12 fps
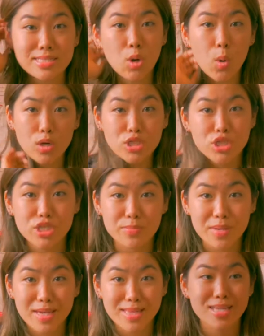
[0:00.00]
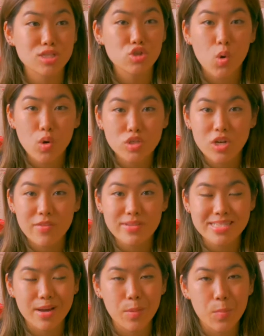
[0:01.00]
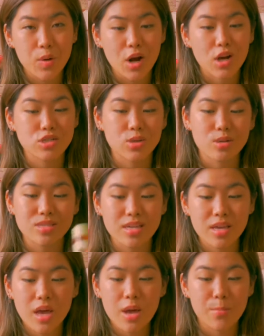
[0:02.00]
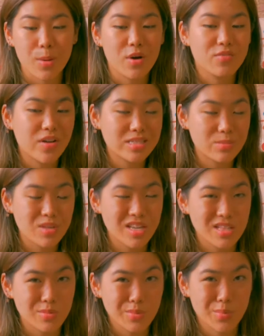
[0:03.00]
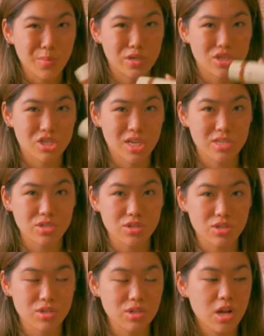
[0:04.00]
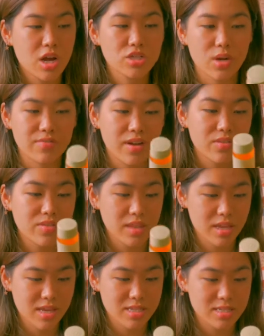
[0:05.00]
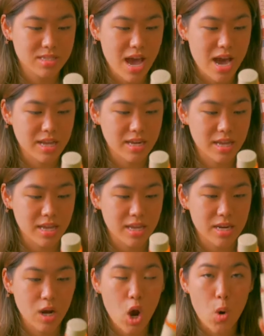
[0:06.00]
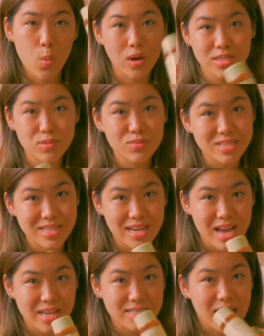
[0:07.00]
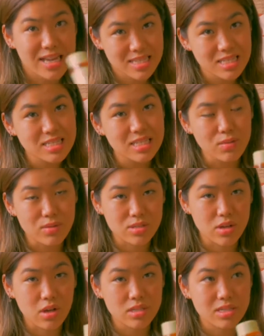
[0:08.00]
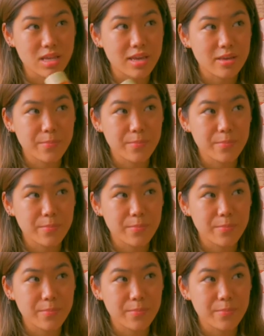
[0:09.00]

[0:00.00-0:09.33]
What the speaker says: tortures me. It's torture every time I put it on, so I was like, maybe I'll find something a little bit more gentle. So I found this, and it was really nice. I did see results like